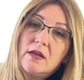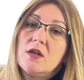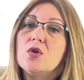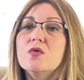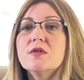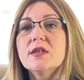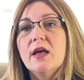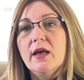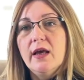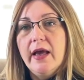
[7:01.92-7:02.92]
issues,
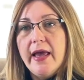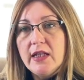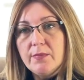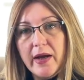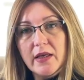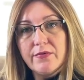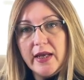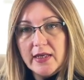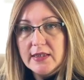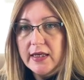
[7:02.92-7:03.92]
and by
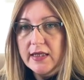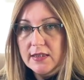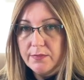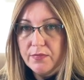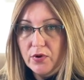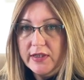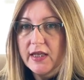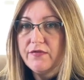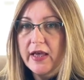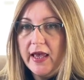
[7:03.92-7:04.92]
creating a
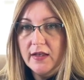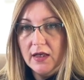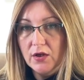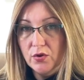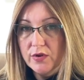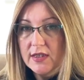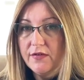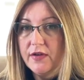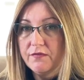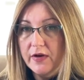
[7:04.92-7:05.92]
supportive and
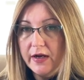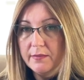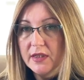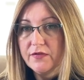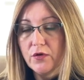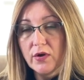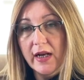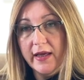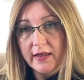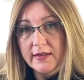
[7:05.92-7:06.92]
inclusive environment for
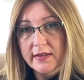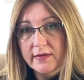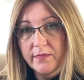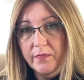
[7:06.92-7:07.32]
clients.